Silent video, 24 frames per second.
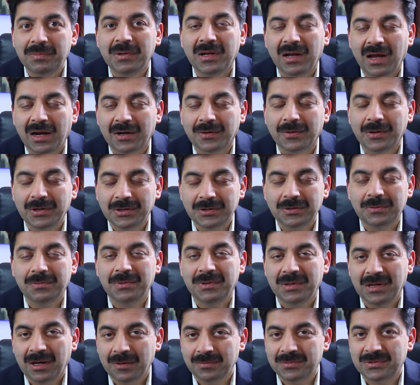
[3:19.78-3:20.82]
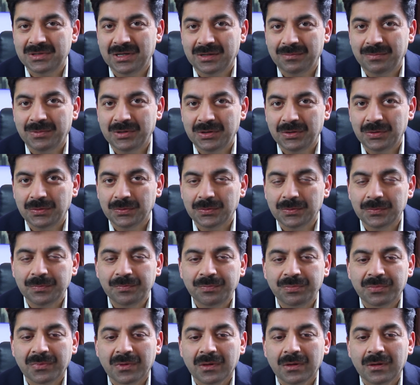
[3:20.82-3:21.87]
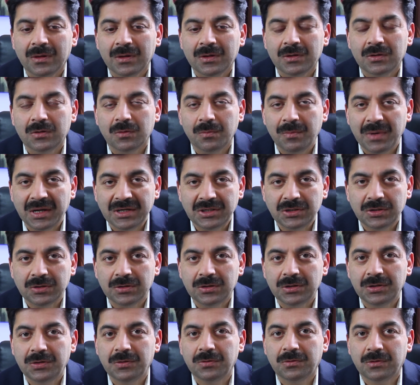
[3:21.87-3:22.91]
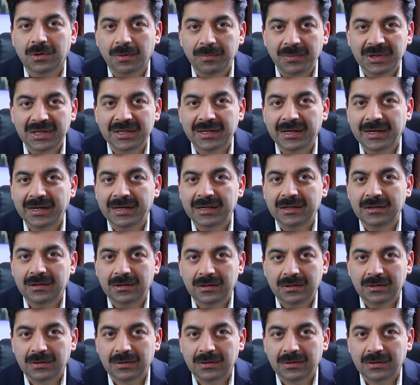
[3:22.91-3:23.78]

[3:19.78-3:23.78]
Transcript: are going to be upset with you. So make sure you communicate,